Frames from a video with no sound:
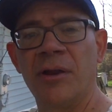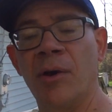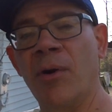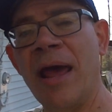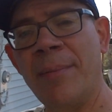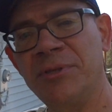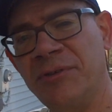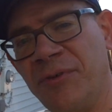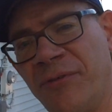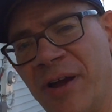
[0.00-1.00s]
Now what happens
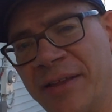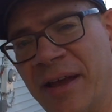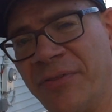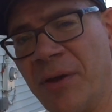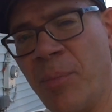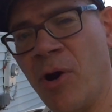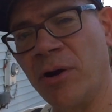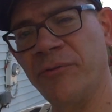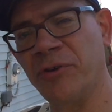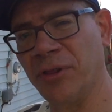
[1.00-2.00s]
if you find out that
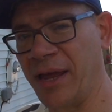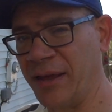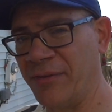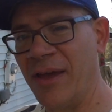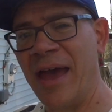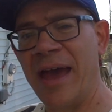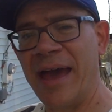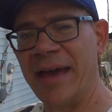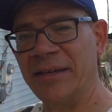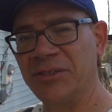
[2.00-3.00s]
part of your land
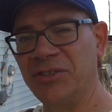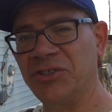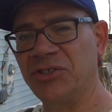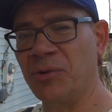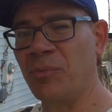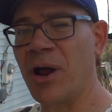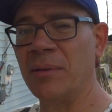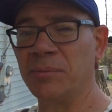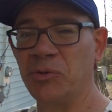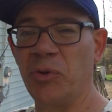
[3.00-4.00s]
has some
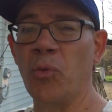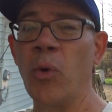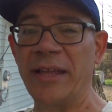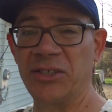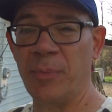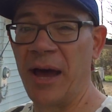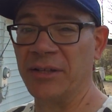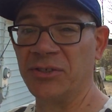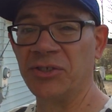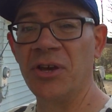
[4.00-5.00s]
problems with wet
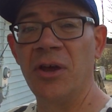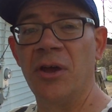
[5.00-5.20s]
spots?